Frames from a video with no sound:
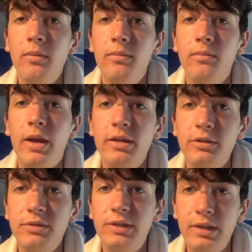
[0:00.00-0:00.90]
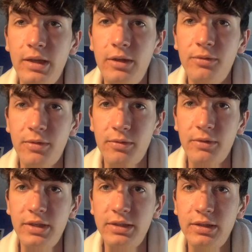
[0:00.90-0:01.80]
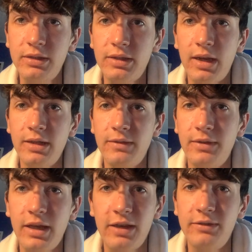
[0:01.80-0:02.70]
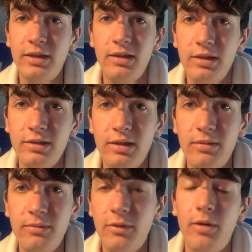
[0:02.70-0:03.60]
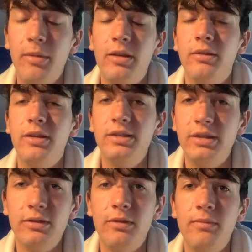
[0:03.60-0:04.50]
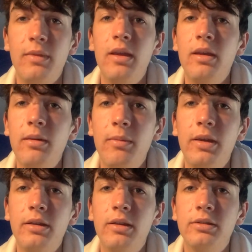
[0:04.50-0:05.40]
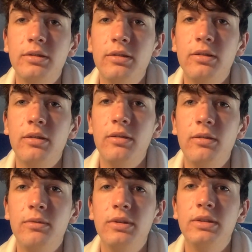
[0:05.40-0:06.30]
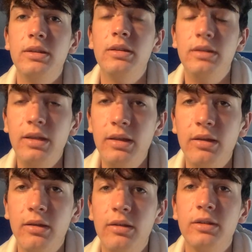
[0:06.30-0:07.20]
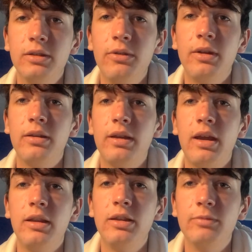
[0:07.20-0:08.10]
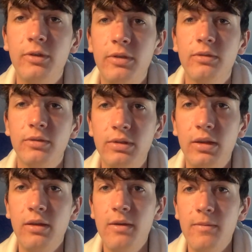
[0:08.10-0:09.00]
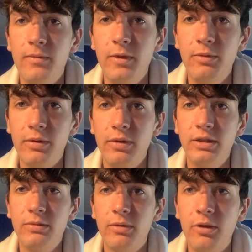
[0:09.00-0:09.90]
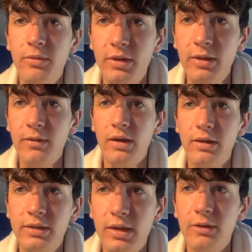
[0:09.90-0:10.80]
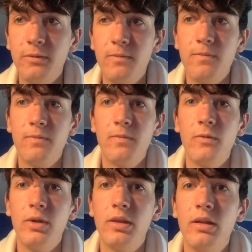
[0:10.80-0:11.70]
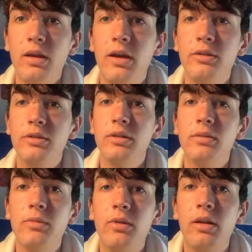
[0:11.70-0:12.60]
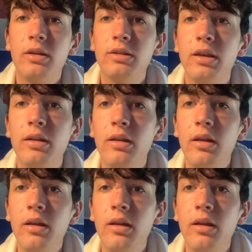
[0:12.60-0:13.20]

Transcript: My answer was D, to increase the size of the active site in the enzyme. Or no, E, sorry. My answer was D, to slow down the catalase molecules to increase the probability of contact with hydrogen peroxide